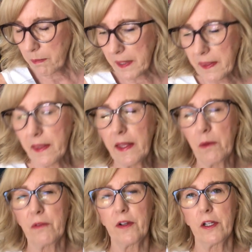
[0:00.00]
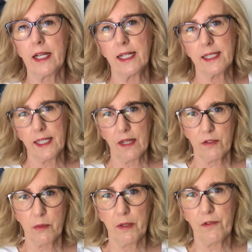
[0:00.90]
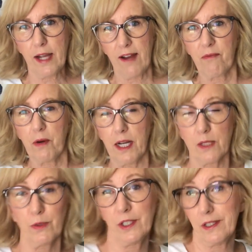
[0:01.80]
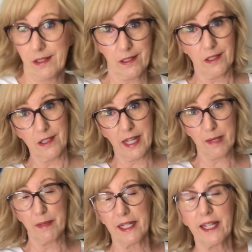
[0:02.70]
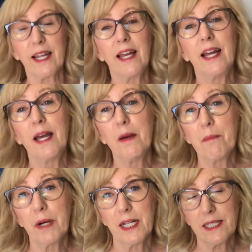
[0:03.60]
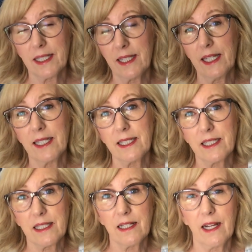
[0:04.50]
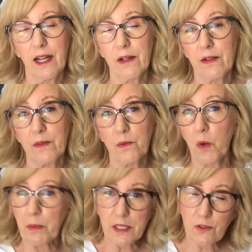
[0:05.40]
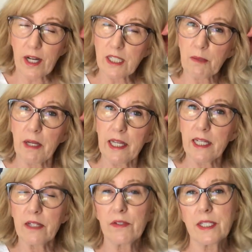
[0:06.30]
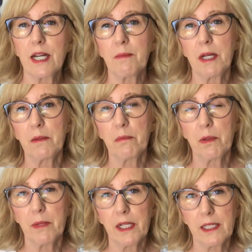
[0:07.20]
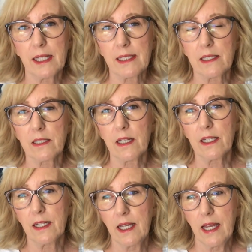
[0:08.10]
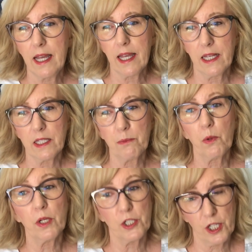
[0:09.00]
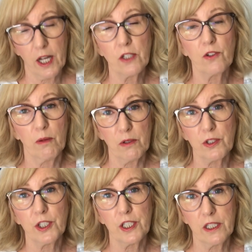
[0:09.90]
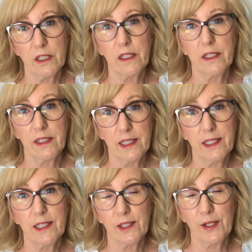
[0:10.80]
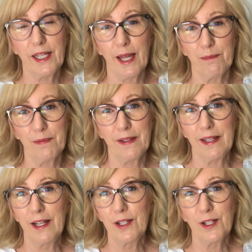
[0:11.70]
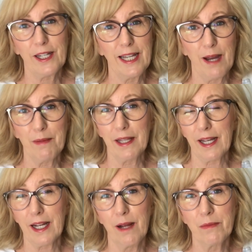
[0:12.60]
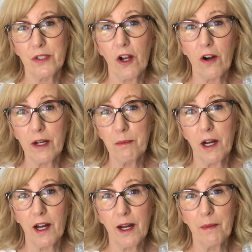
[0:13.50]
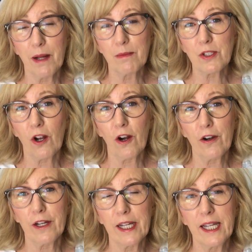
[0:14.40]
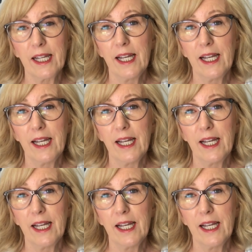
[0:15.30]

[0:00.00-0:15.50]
But they were very nice and gave it to me for half price, which is still a lot of money. But at least I won't be scratching my head every time I put my glasses on. And boy, she got in trouble. She kept looking at me like, I'm sorry, Mom, I'm sorry.